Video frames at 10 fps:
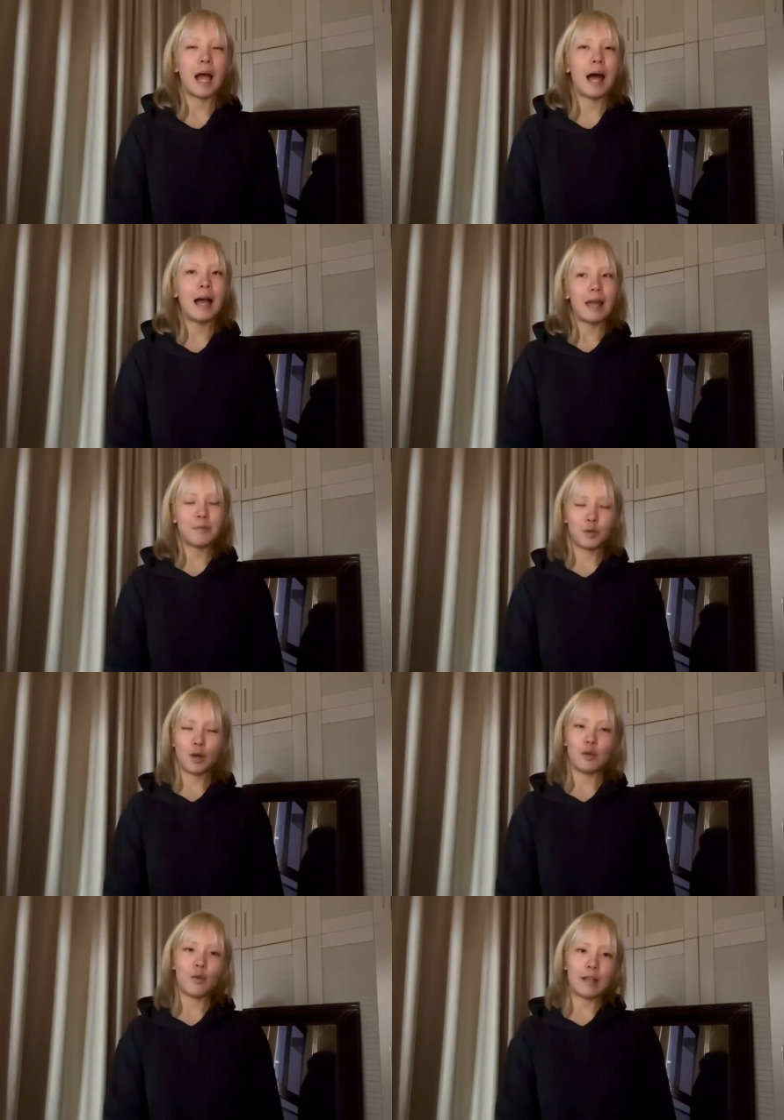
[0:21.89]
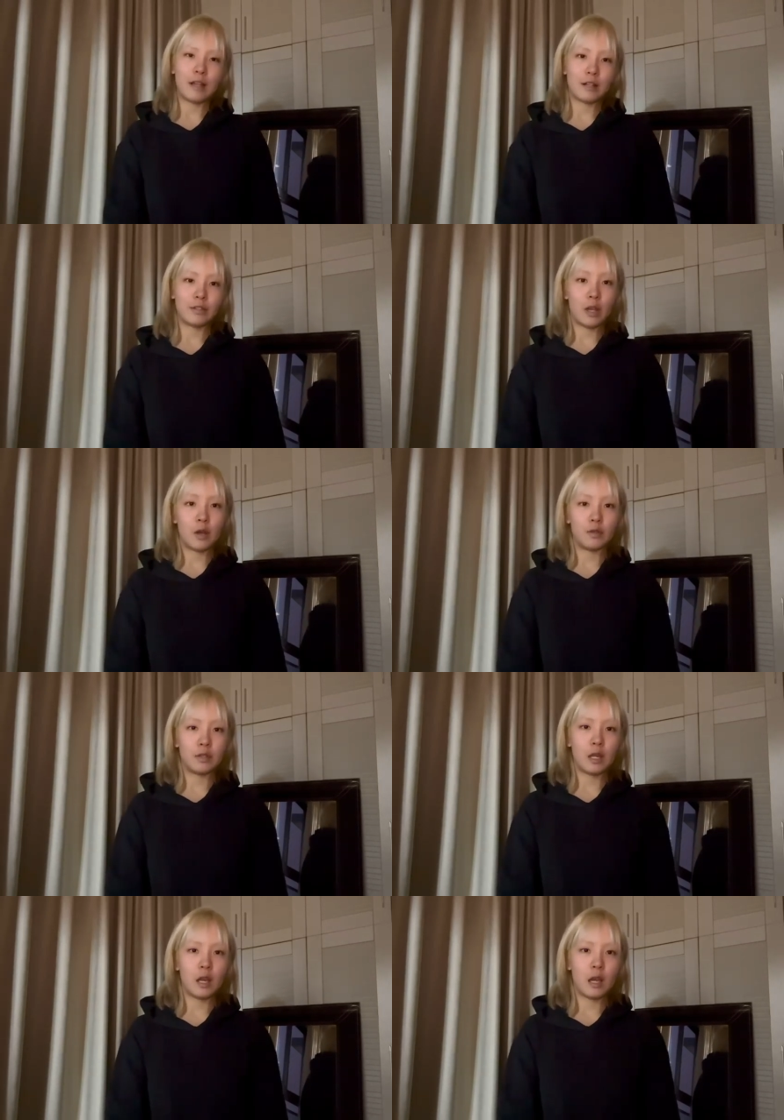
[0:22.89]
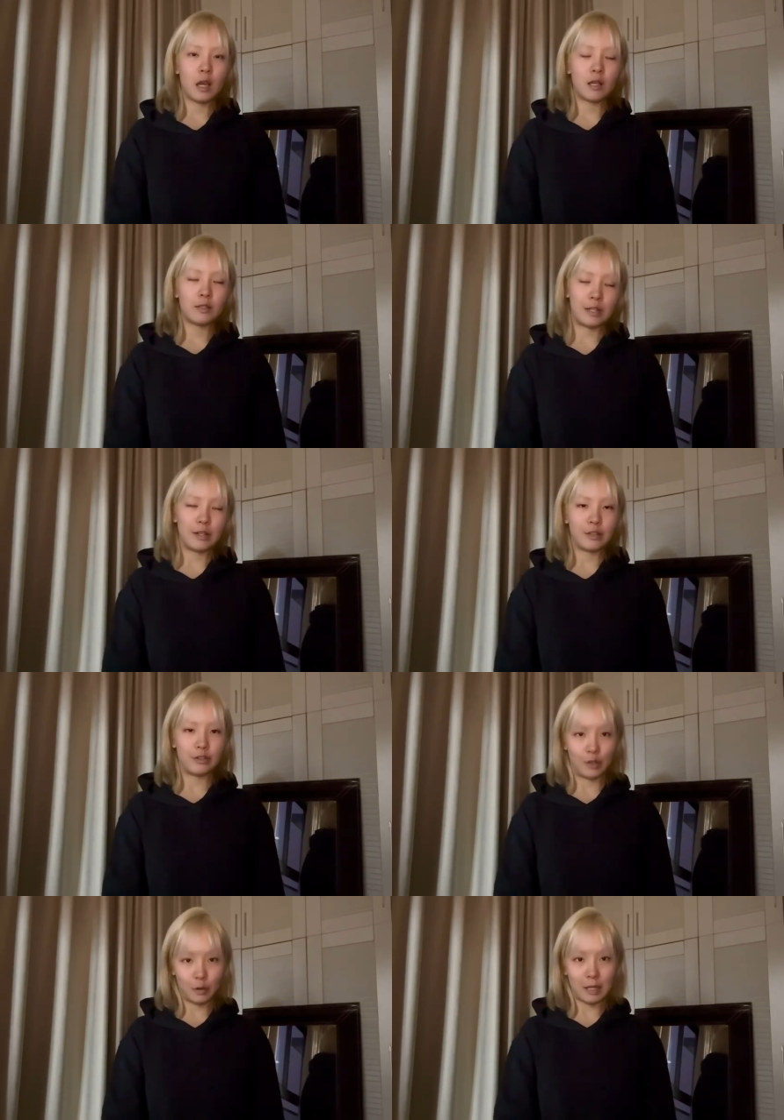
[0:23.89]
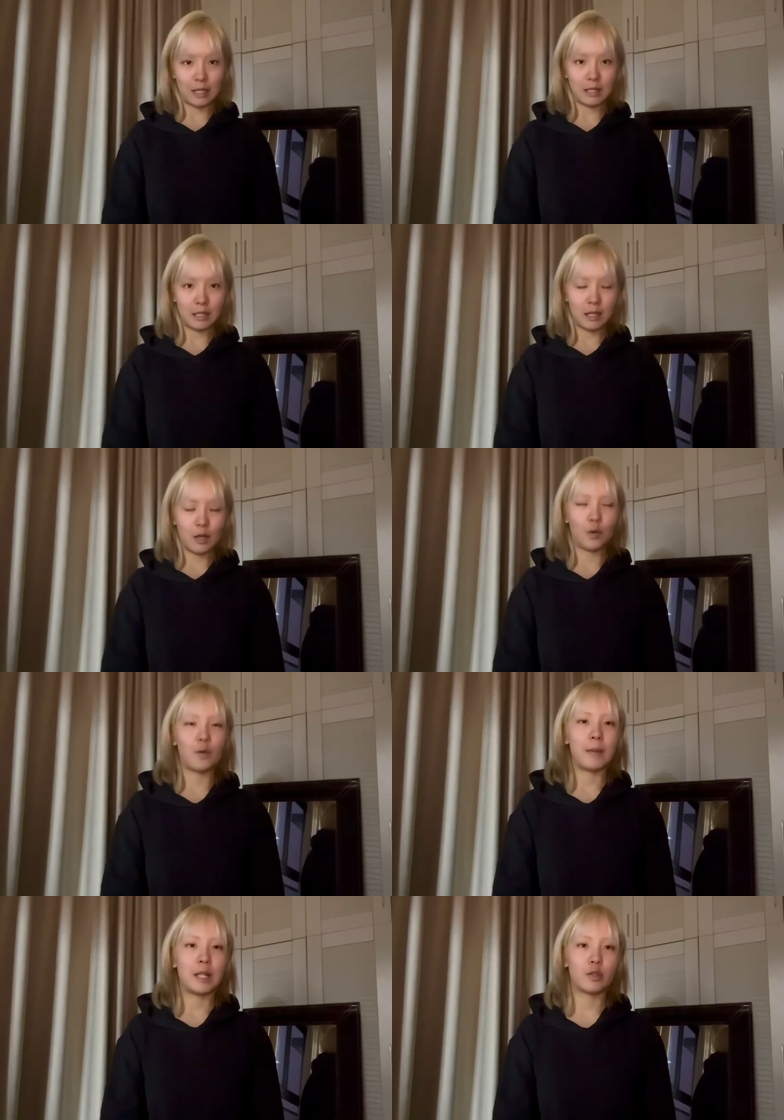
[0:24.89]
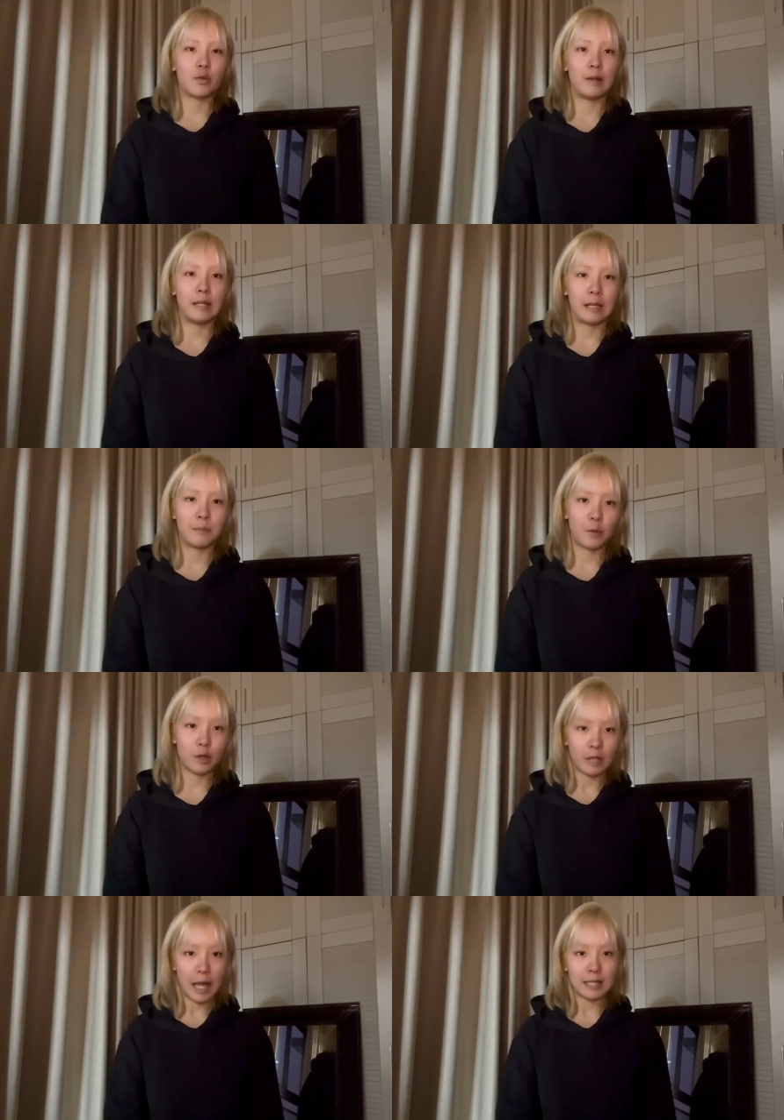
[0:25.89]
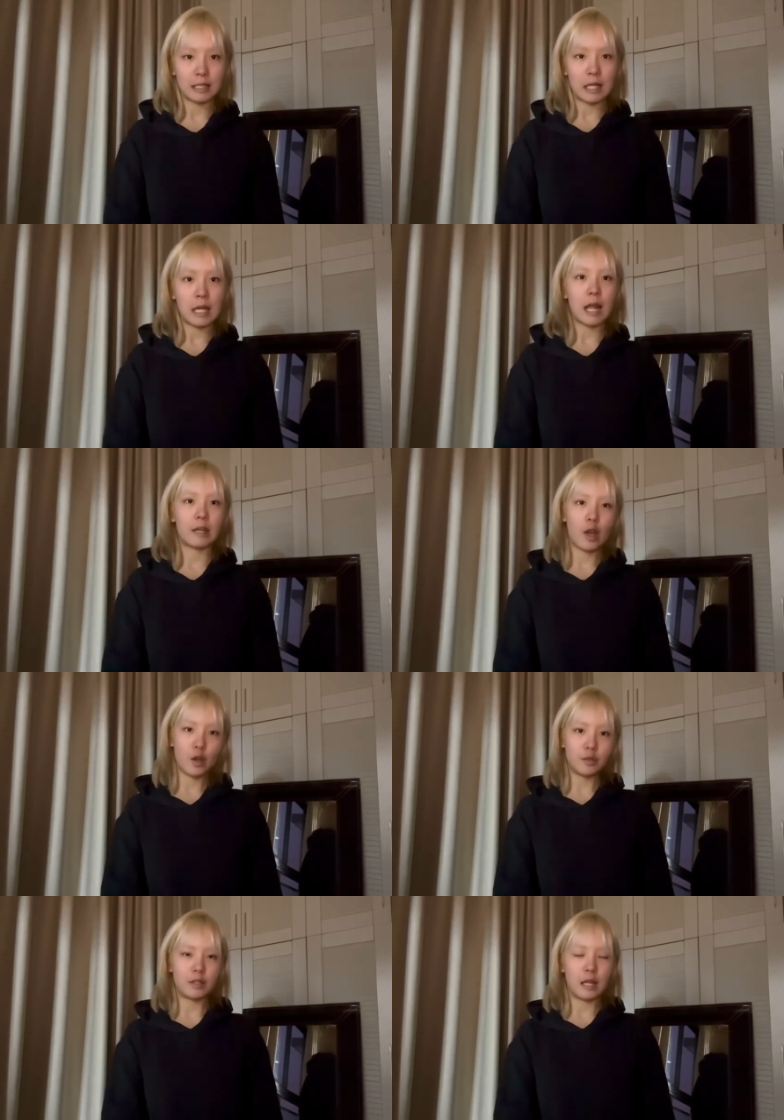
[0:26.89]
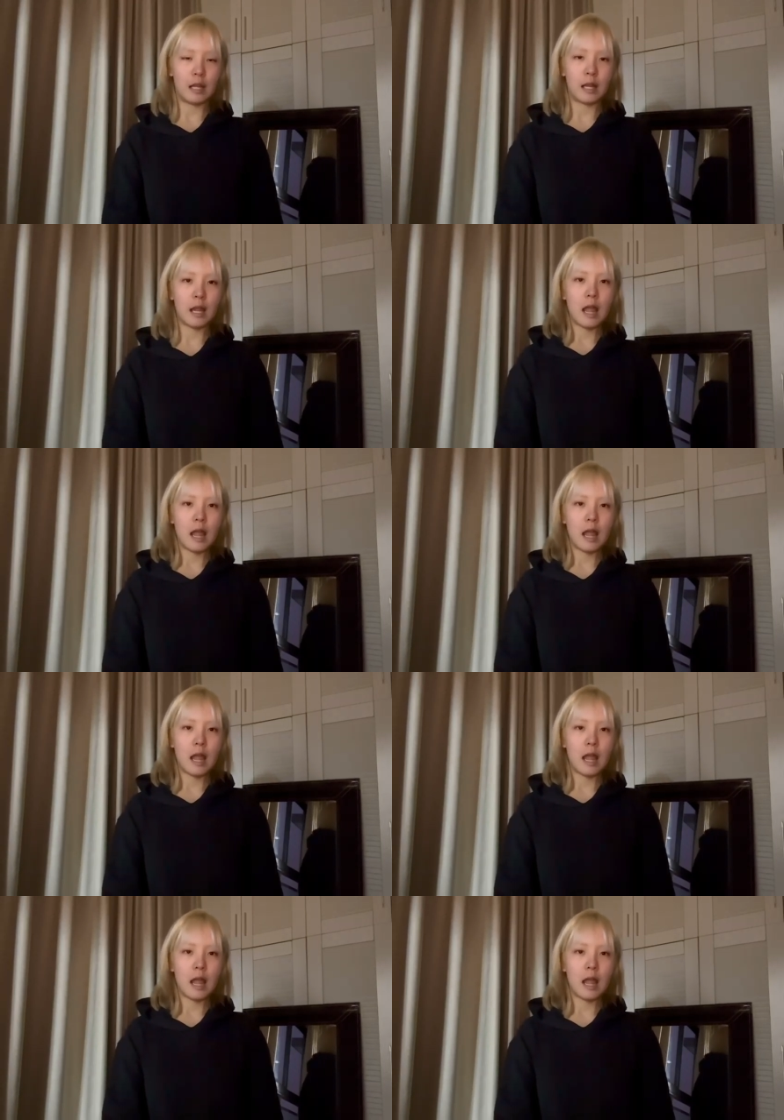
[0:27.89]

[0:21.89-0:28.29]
I am 21 years old, senior student, who majoring in broadcasting and hosting